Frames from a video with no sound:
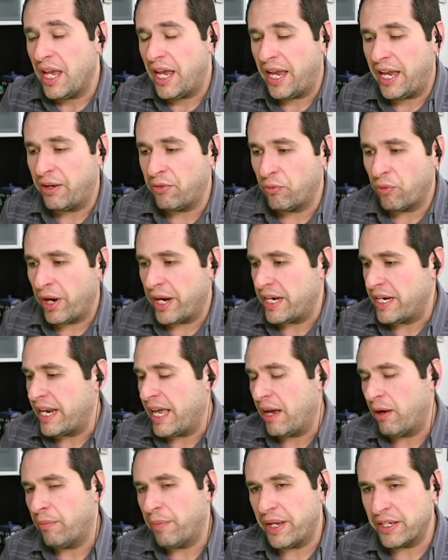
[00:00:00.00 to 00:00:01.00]
and right
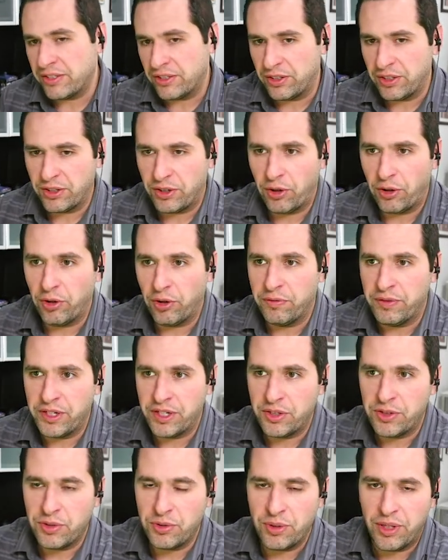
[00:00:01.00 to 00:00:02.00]
now based on the curve you
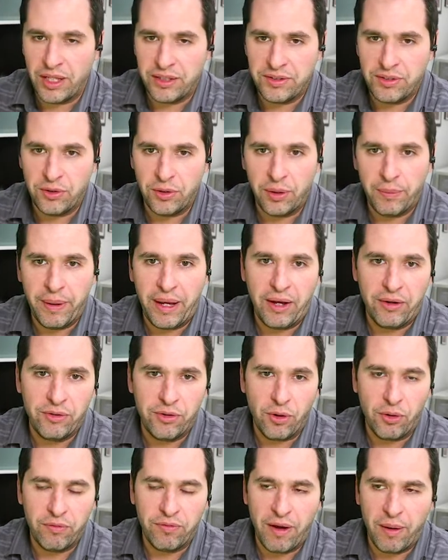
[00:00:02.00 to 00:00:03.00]
can do that till about
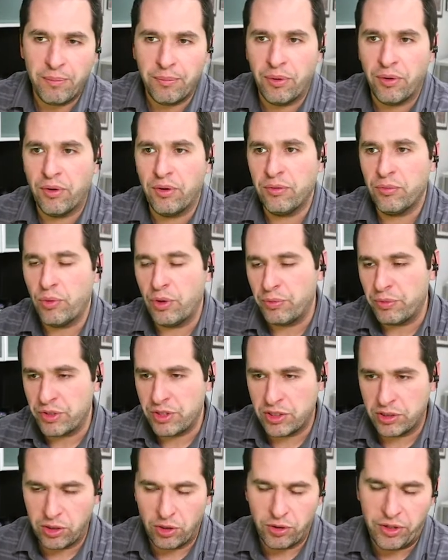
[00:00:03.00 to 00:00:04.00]
november when we
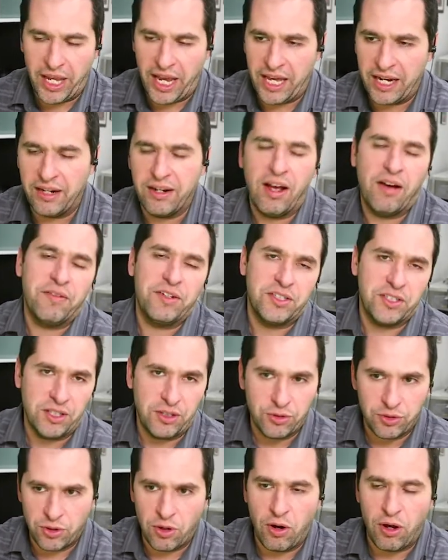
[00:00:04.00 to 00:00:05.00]
just look at it obviously
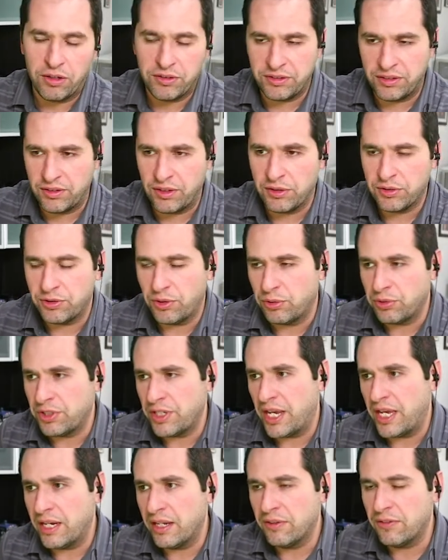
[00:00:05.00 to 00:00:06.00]
there's cost
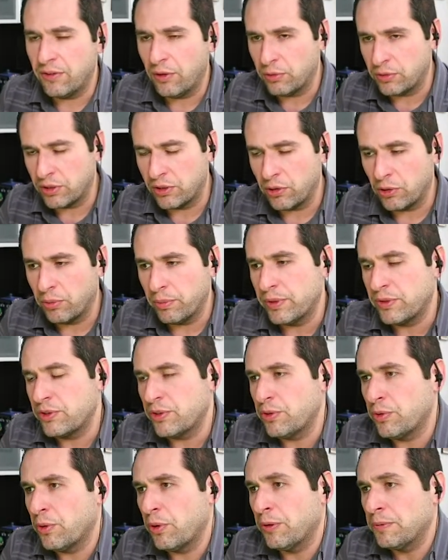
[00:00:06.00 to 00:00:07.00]
associated so it's a little bit
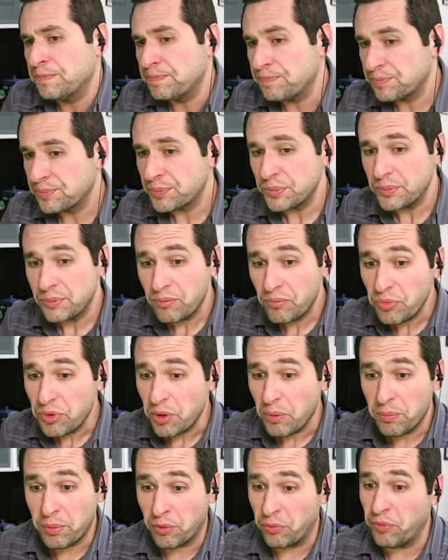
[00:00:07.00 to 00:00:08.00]
sooner
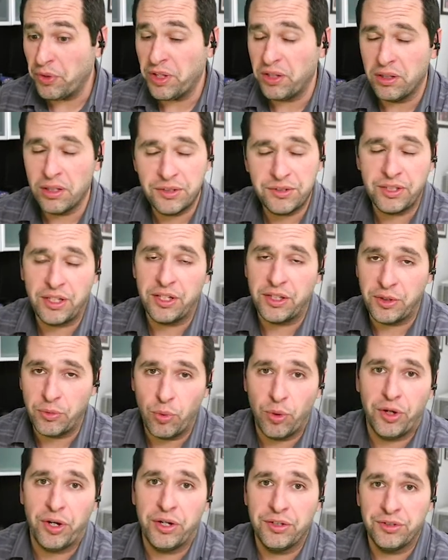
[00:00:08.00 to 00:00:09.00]
but realistically
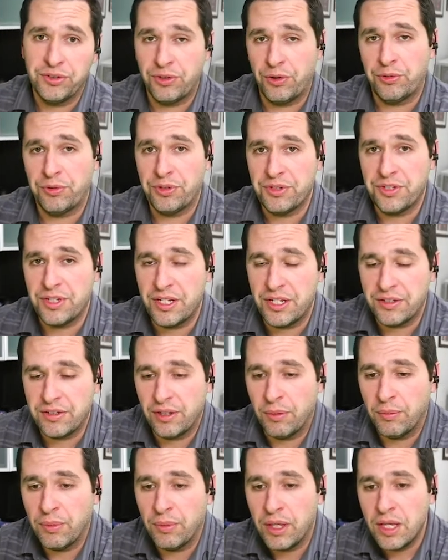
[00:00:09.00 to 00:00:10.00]
we're going to start to see
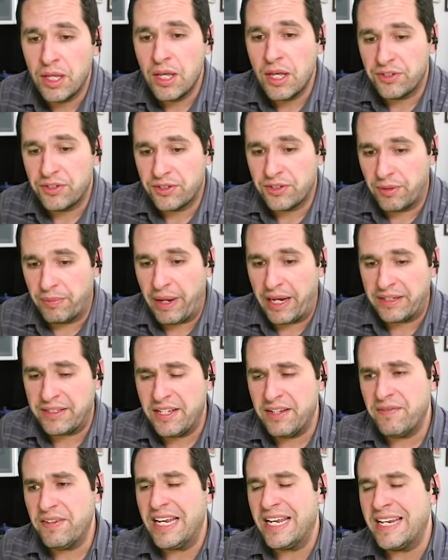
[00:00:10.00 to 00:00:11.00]
some some
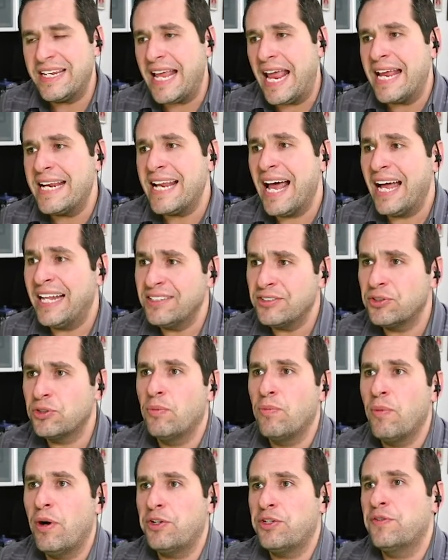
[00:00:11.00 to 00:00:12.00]
activity and, and not
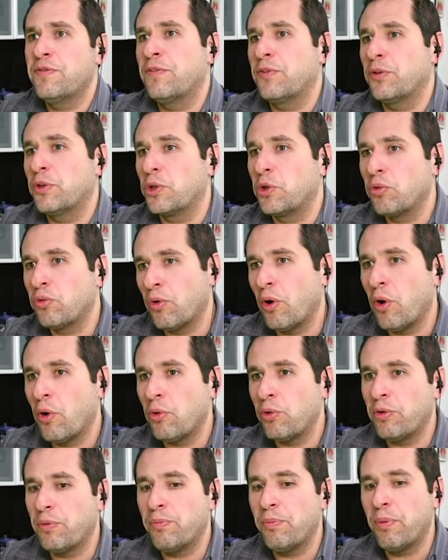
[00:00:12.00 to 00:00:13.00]
so much for
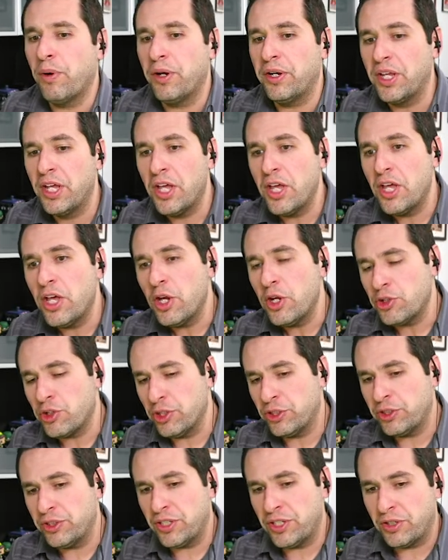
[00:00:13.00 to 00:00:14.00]
growth but
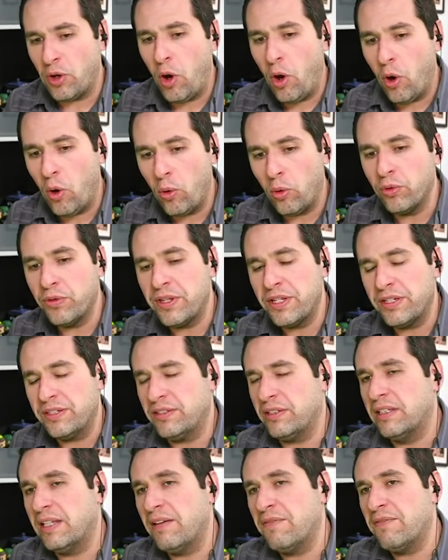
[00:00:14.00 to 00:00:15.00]
just to hold
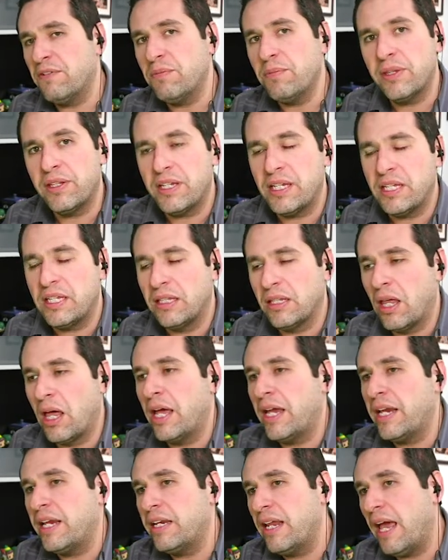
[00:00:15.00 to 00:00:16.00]
this 11 million
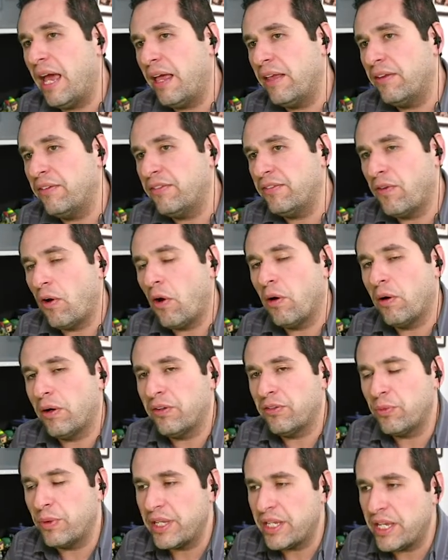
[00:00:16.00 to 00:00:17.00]
line as far
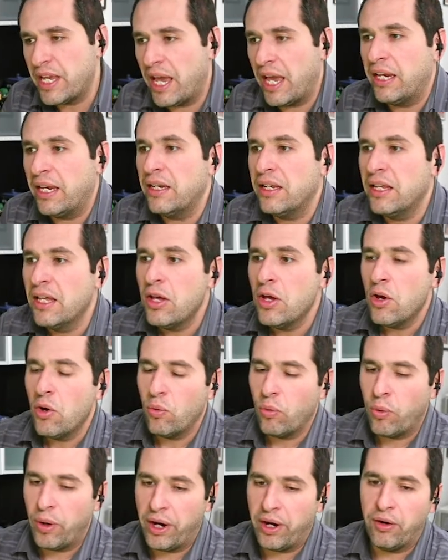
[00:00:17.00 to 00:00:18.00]
as we can
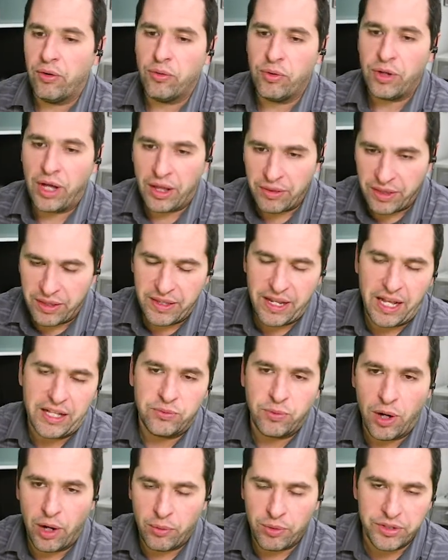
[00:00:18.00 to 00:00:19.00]
where then uh, and
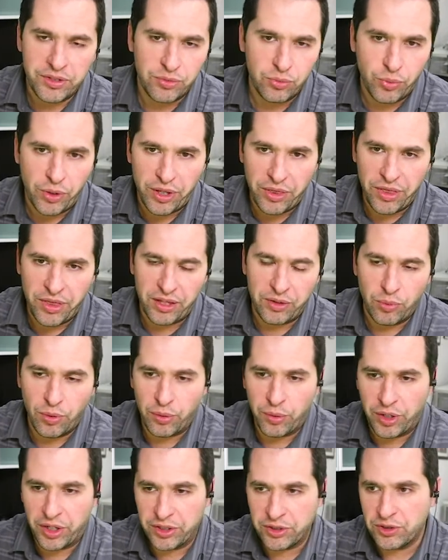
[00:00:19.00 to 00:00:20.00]
that's why we we think
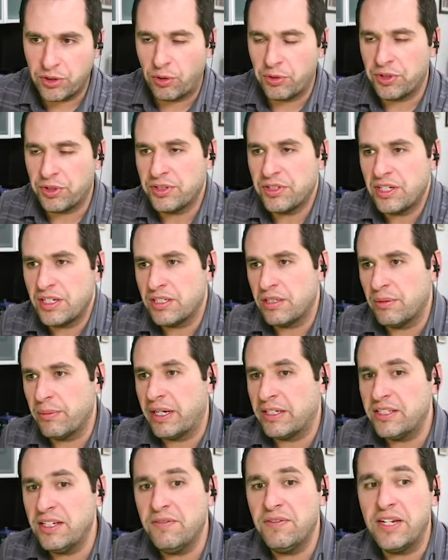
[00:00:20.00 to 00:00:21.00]
where we're going to start to see some
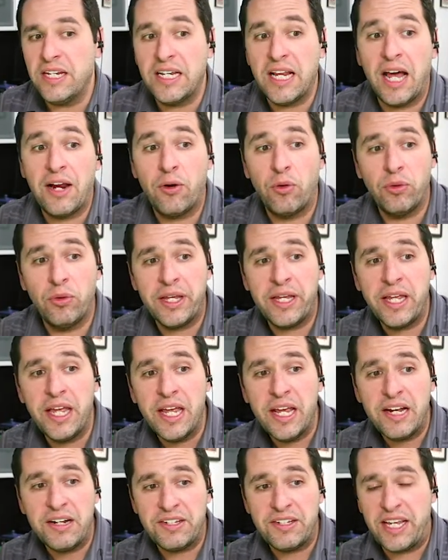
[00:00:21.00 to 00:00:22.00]
activity not only
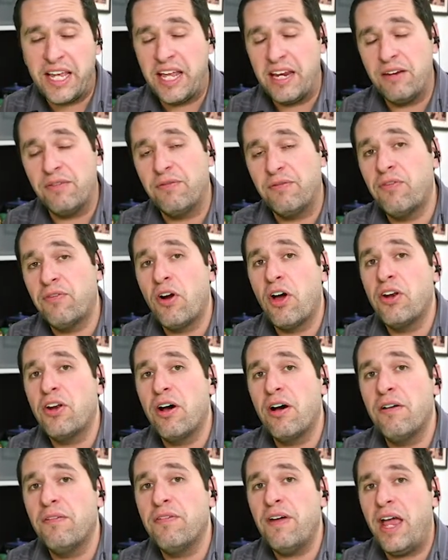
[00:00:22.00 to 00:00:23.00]
to get in front
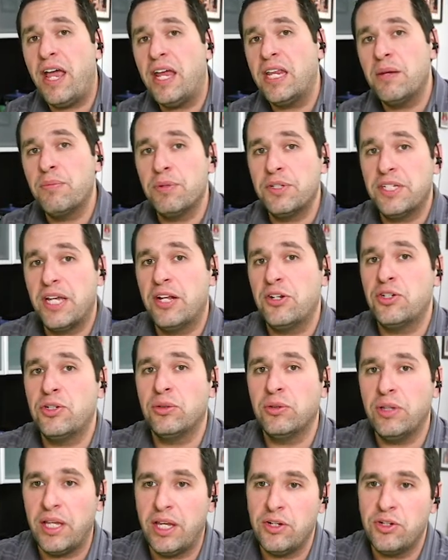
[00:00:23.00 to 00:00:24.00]
of any
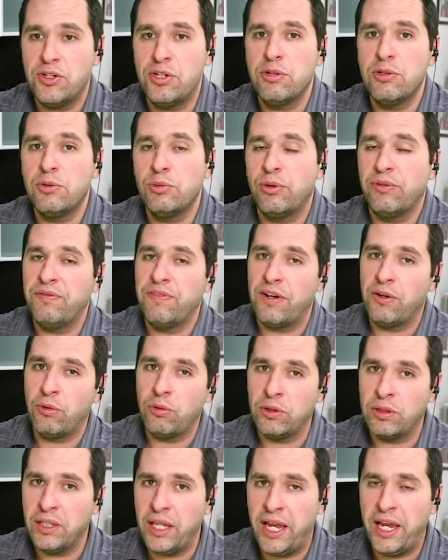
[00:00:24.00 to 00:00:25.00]
potential issues with
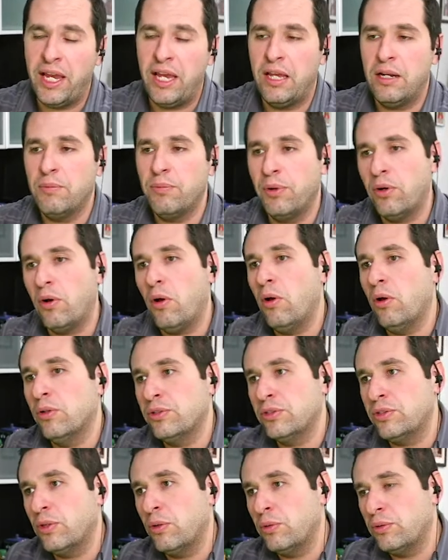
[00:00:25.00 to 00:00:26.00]
federal land but
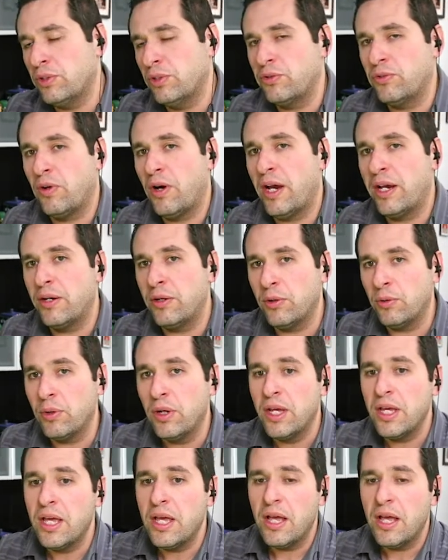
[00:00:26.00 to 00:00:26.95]
also to try to